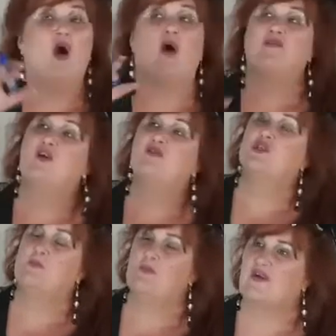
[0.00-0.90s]
of those
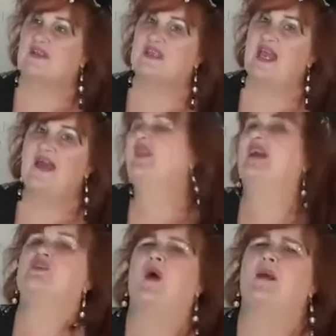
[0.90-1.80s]
spirits.
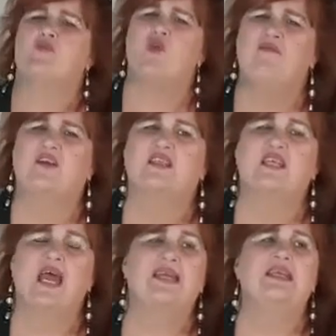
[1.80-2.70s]
That's why prophets
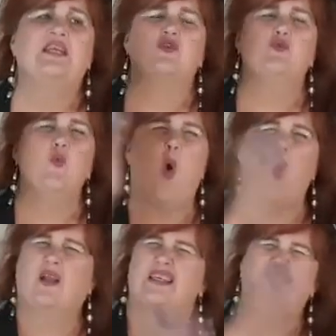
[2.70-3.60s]
need to
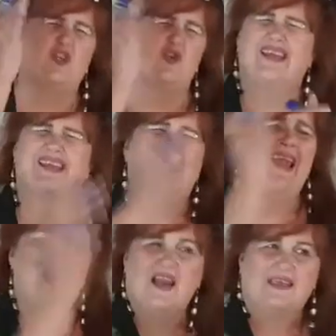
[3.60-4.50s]
walk a straight
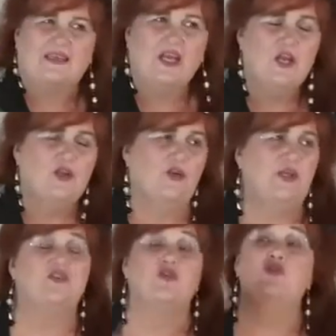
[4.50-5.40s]
line. You
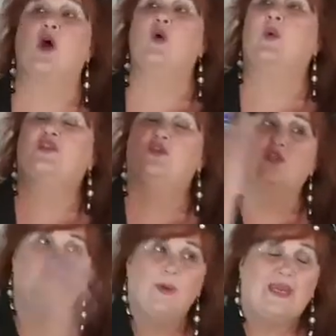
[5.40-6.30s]
need to know what you're
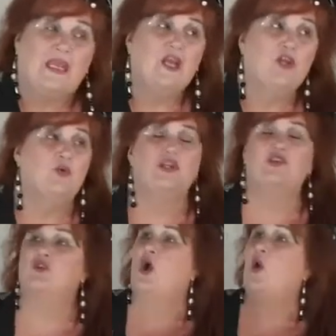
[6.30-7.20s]
doing. You need
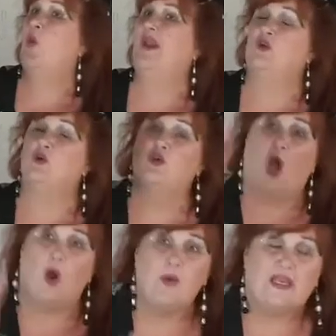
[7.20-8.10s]
to know where you're
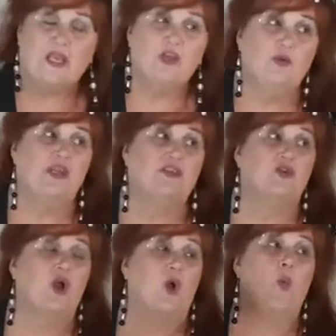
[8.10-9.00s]
going. You need
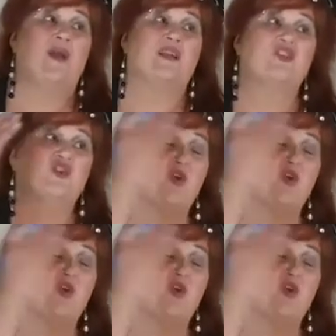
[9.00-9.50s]
to know what is